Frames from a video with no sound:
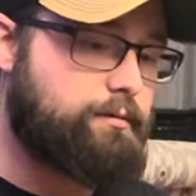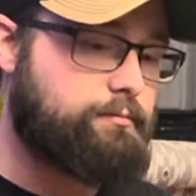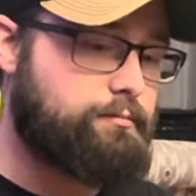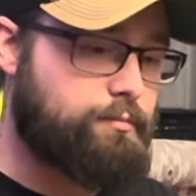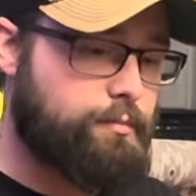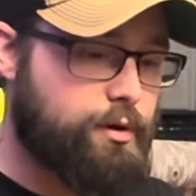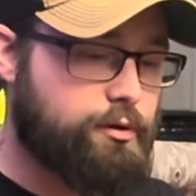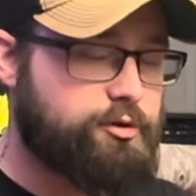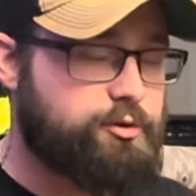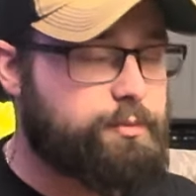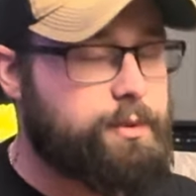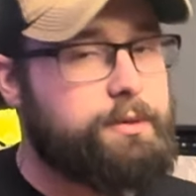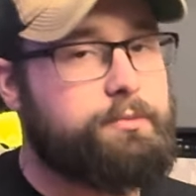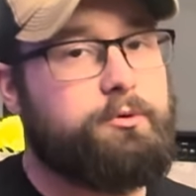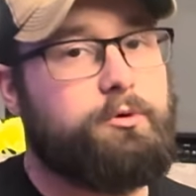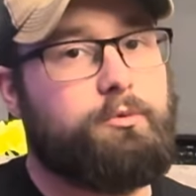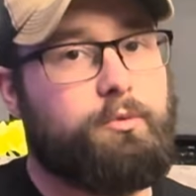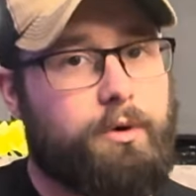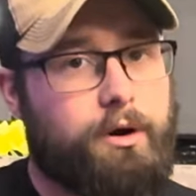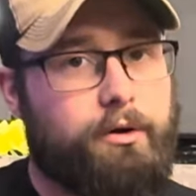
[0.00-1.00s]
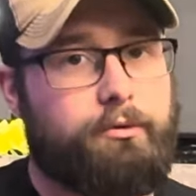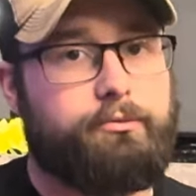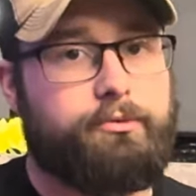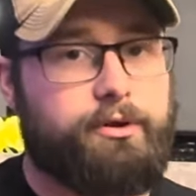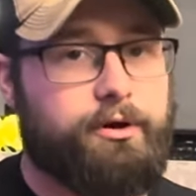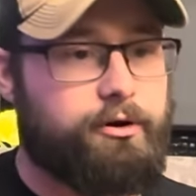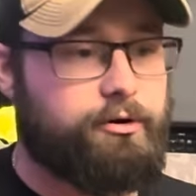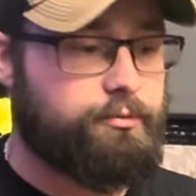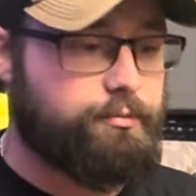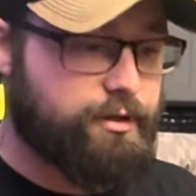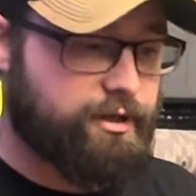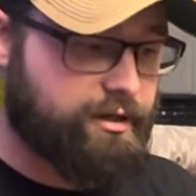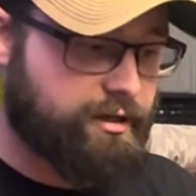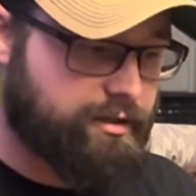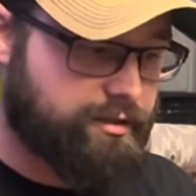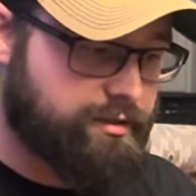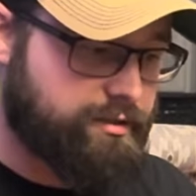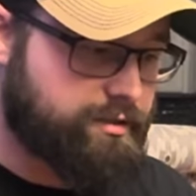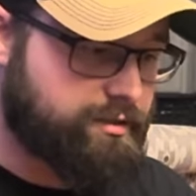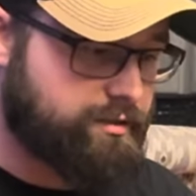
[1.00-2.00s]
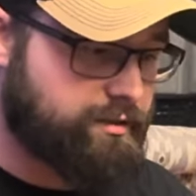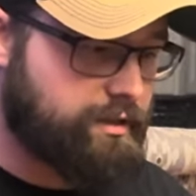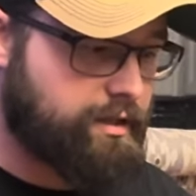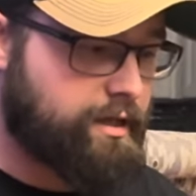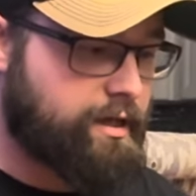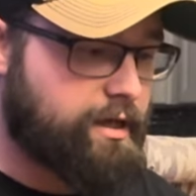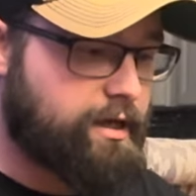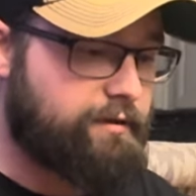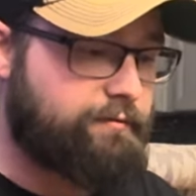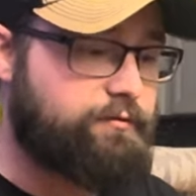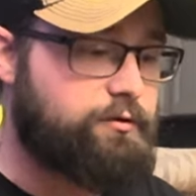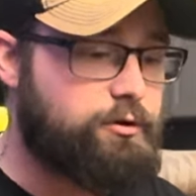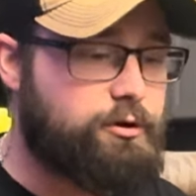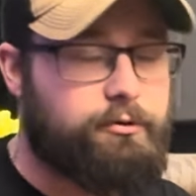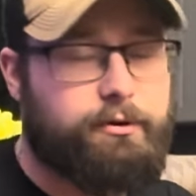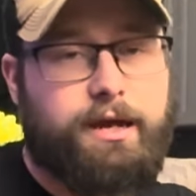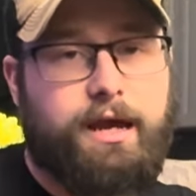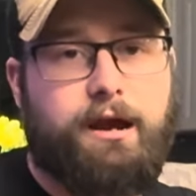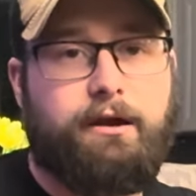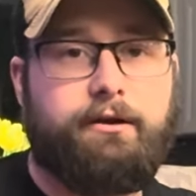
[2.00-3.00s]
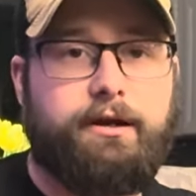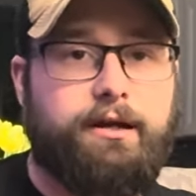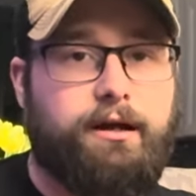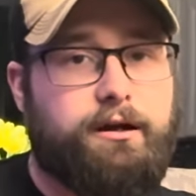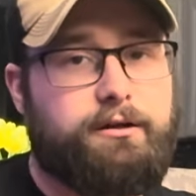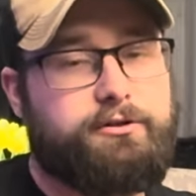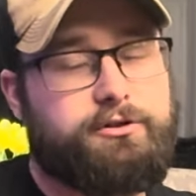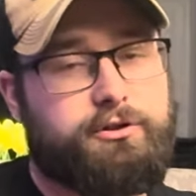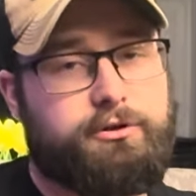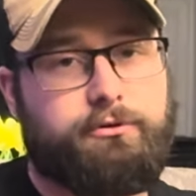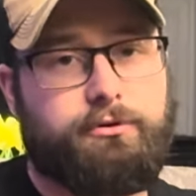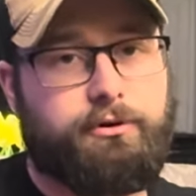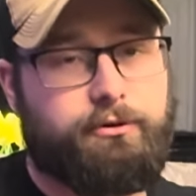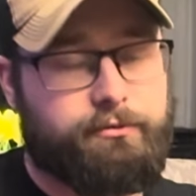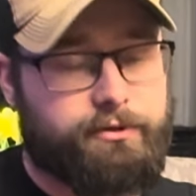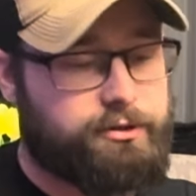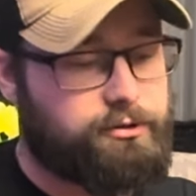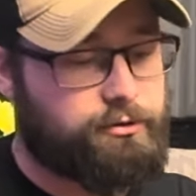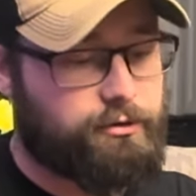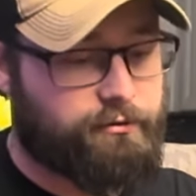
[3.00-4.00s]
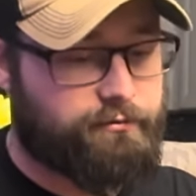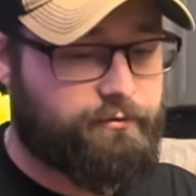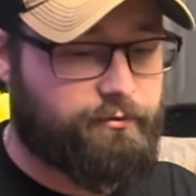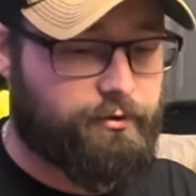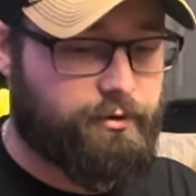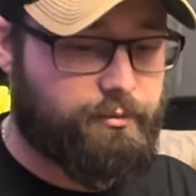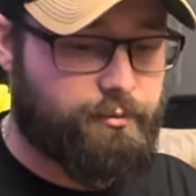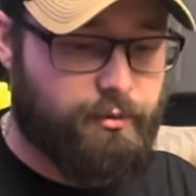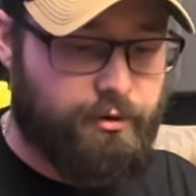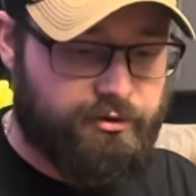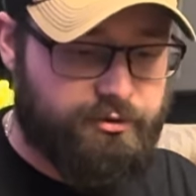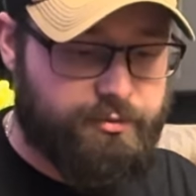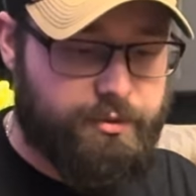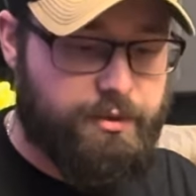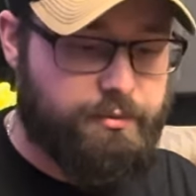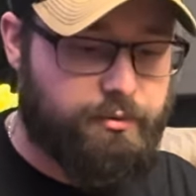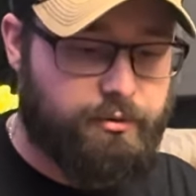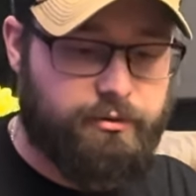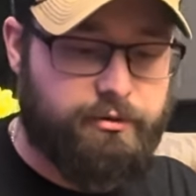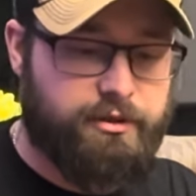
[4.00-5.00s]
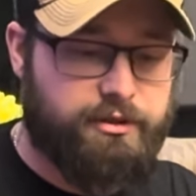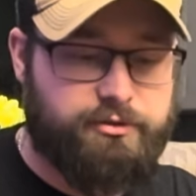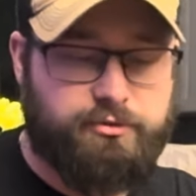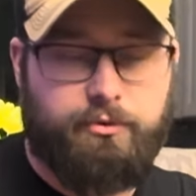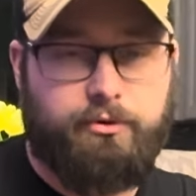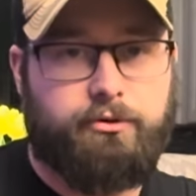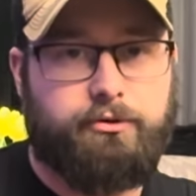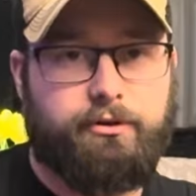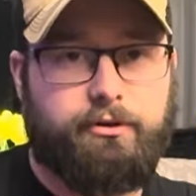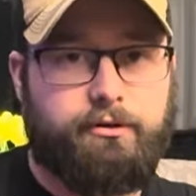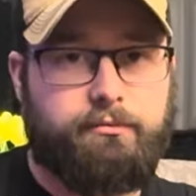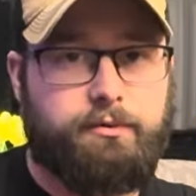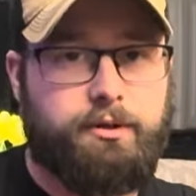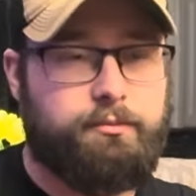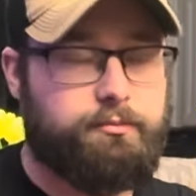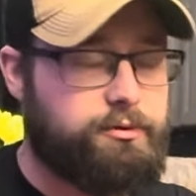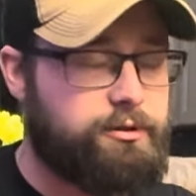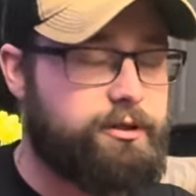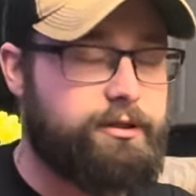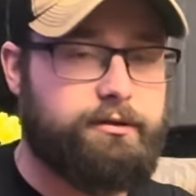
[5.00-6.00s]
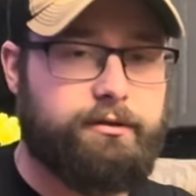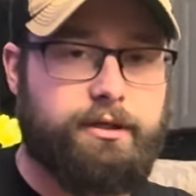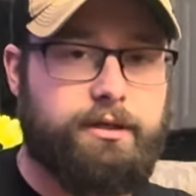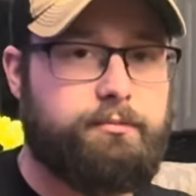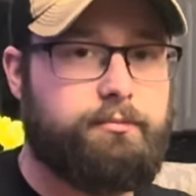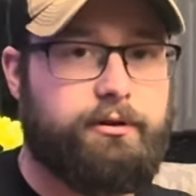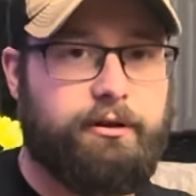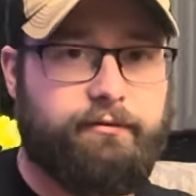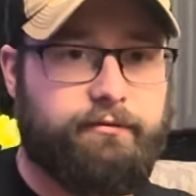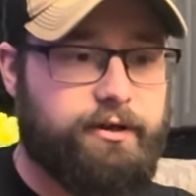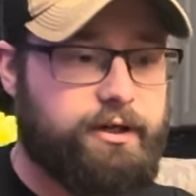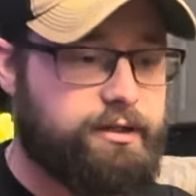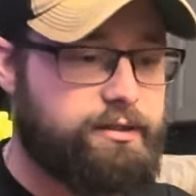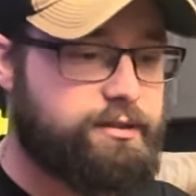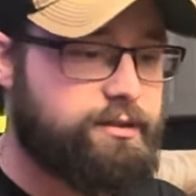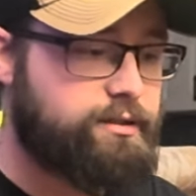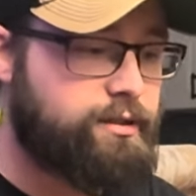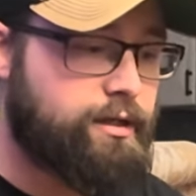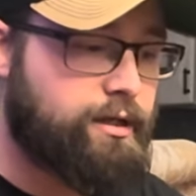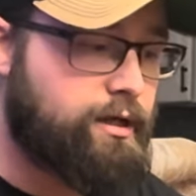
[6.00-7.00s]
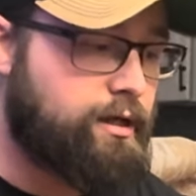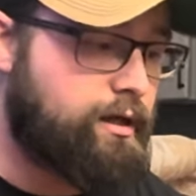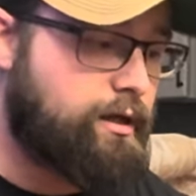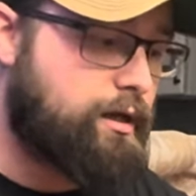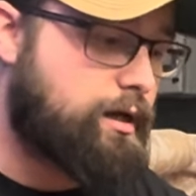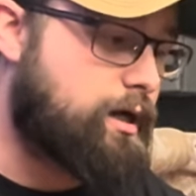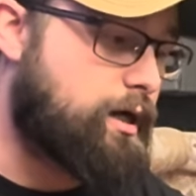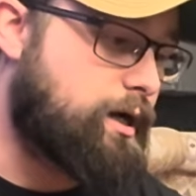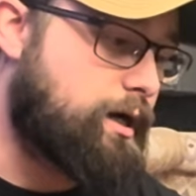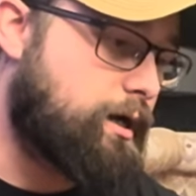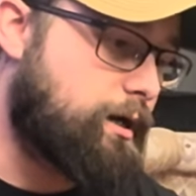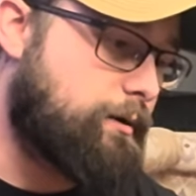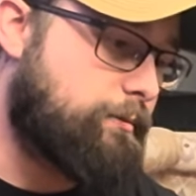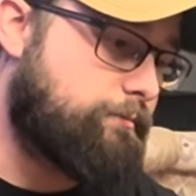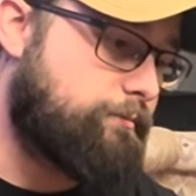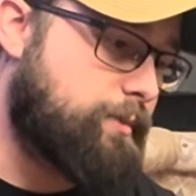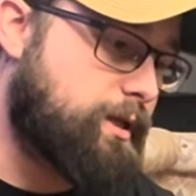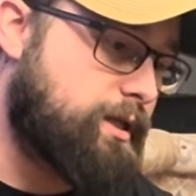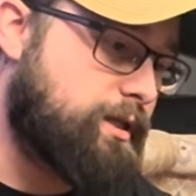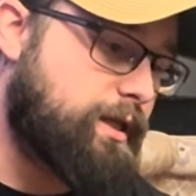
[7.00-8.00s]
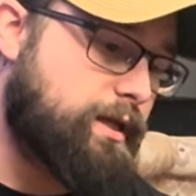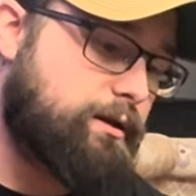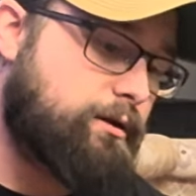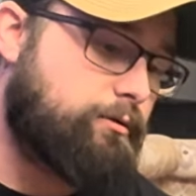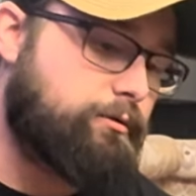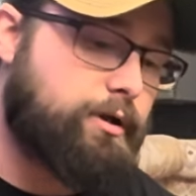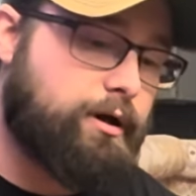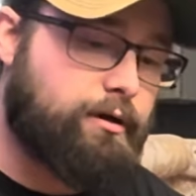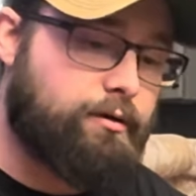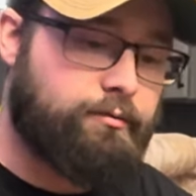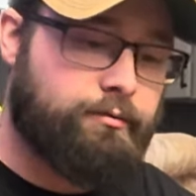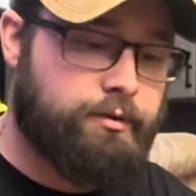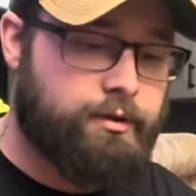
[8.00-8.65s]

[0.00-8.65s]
Most people won't though, because if you don't carry guns, you don't know what to look for. Most people in this world are completely oblivious, and they don't know.